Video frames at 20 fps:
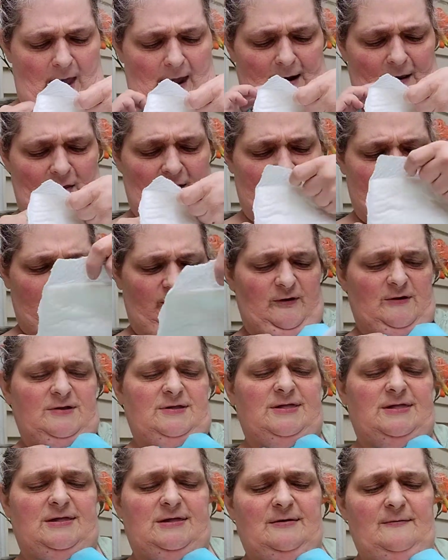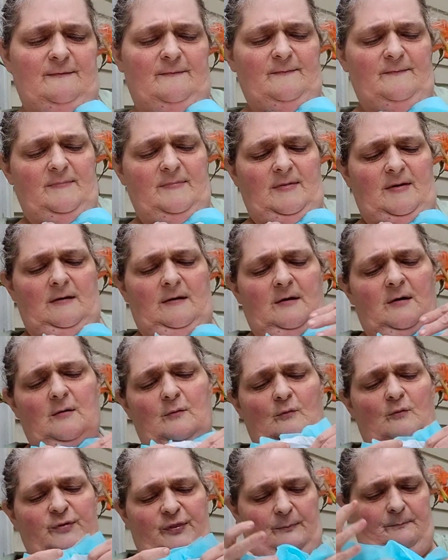And I like this
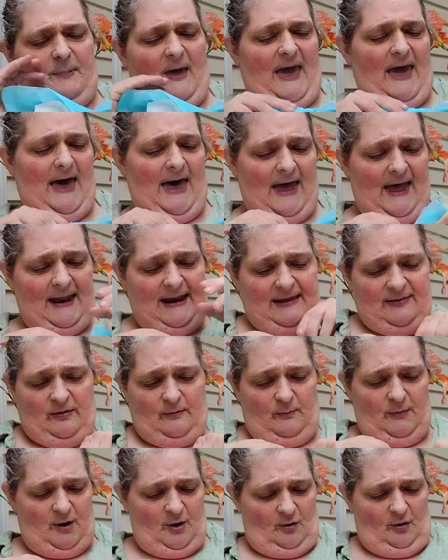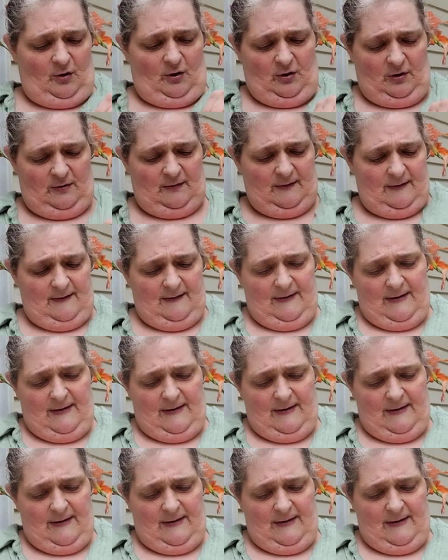pad in the middle,